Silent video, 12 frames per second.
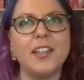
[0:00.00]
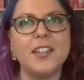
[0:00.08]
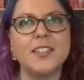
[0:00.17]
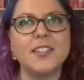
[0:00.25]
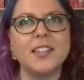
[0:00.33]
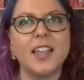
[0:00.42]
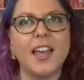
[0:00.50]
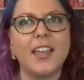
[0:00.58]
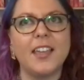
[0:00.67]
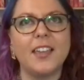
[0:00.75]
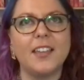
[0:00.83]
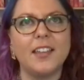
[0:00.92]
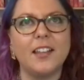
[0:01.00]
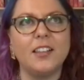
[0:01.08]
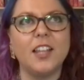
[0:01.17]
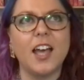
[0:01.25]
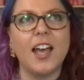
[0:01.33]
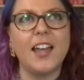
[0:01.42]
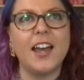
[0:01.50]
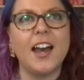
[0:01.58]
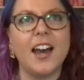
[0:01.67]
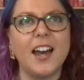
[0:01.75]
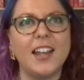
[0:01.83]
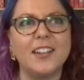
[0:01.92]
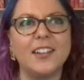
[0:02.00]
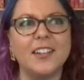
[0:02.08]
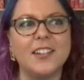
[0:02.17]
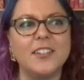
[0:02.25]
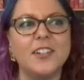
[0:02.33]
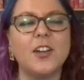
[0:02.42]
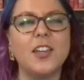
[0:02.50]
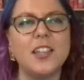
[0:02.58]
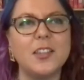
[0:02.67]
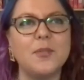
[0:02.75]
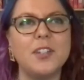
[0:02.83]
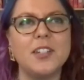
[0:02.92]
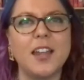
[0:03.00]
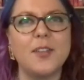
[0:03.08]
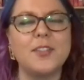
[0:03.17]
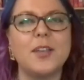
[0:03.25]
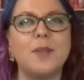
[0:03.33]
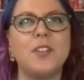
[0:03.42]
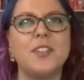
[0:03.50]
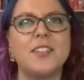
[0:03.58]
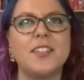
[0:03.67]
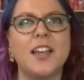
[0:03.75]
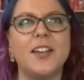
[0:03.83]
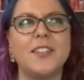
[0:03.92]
it's like lighthearted. Knocking the wind out of someone's sails